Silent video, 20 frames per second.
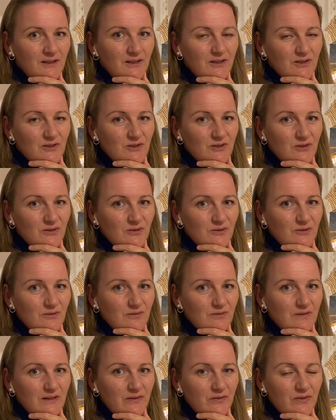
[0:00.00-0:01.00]

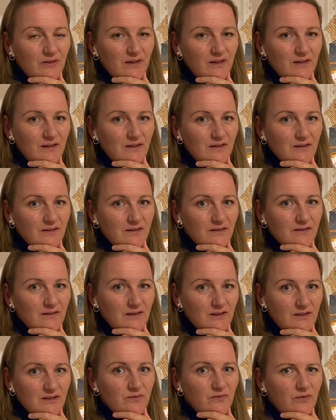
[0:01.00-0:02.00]
So I think
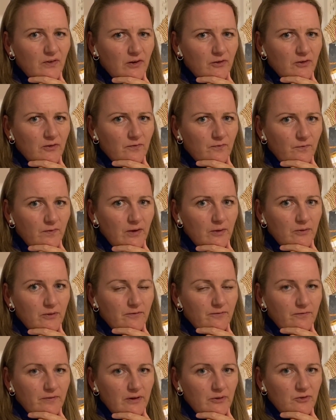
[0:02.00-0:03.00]
it's very, very,
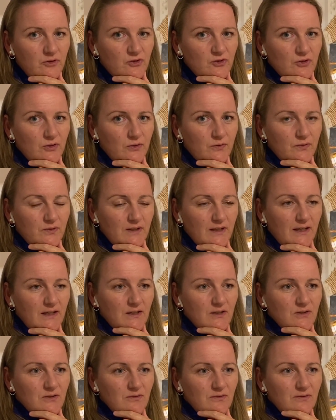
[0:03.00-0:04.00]
very soft yarn. So